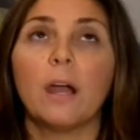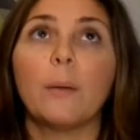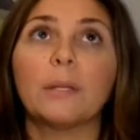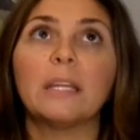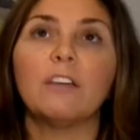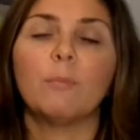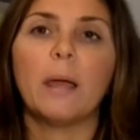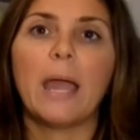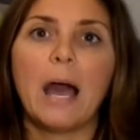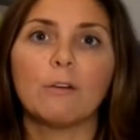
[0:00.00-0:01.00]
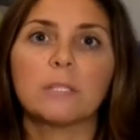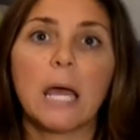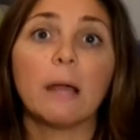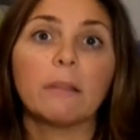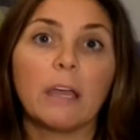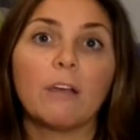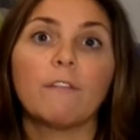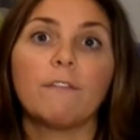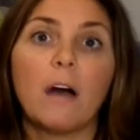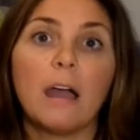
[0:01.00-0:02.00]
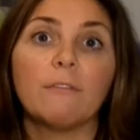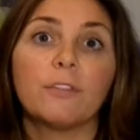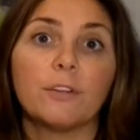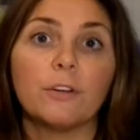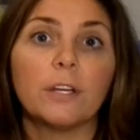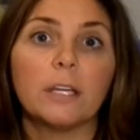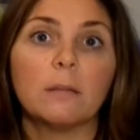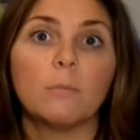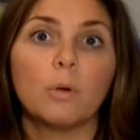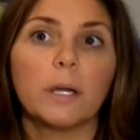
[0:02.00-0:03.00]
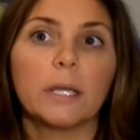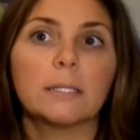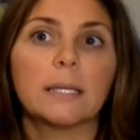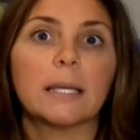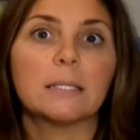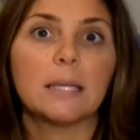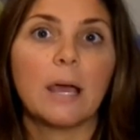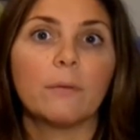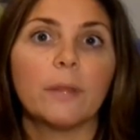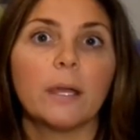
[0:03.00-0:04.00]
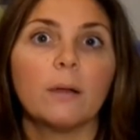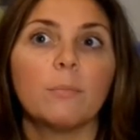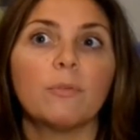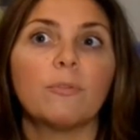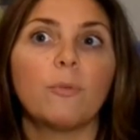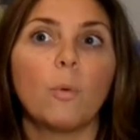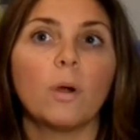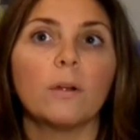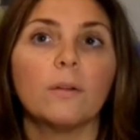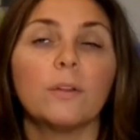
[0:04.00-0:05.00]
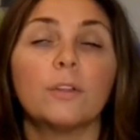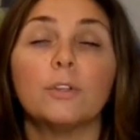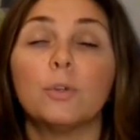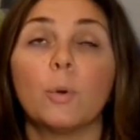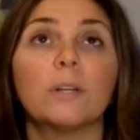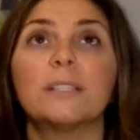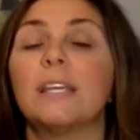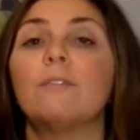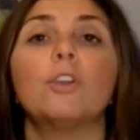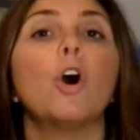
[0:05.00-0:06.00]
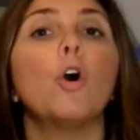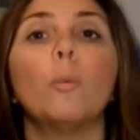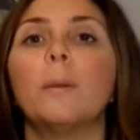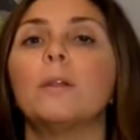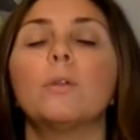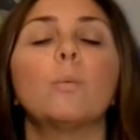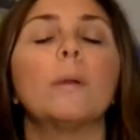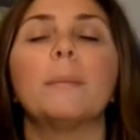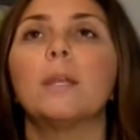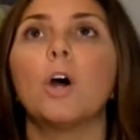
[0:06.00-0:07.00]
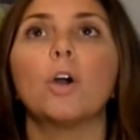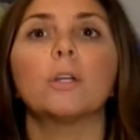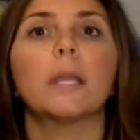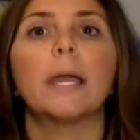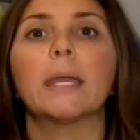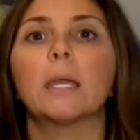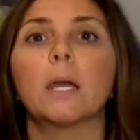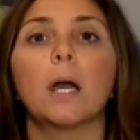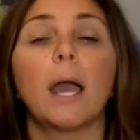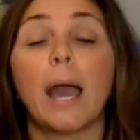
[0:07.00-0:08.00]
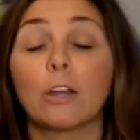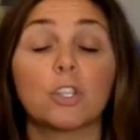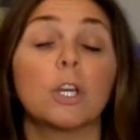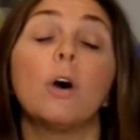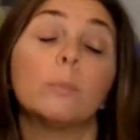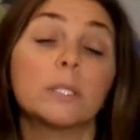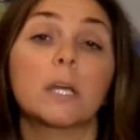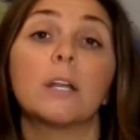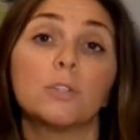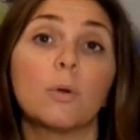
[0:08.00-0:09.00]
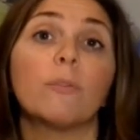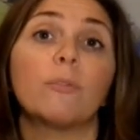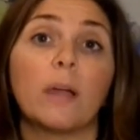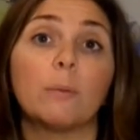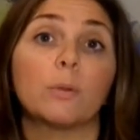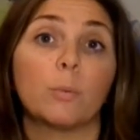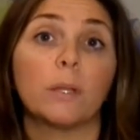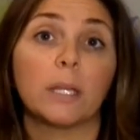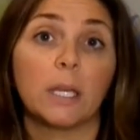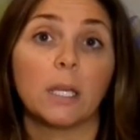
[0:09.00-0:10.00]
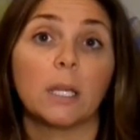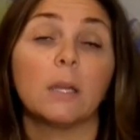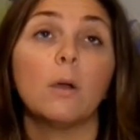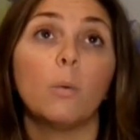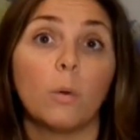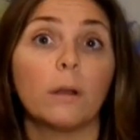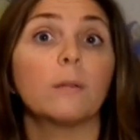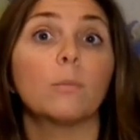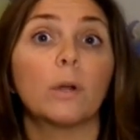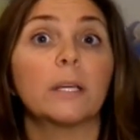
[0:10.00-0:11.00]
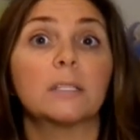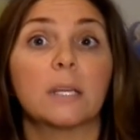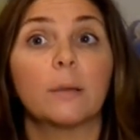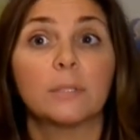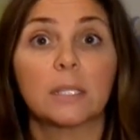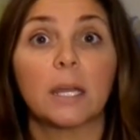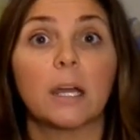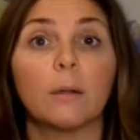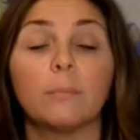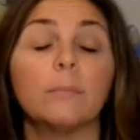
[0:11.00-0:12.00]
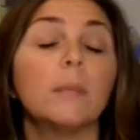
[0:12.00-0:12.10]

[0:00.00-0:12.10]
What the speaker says: I would leave my house at 5:30 in the morning to get down there before the doors even opened. The women are I actually almost got into a fight with one lady one of the mornings that I was there.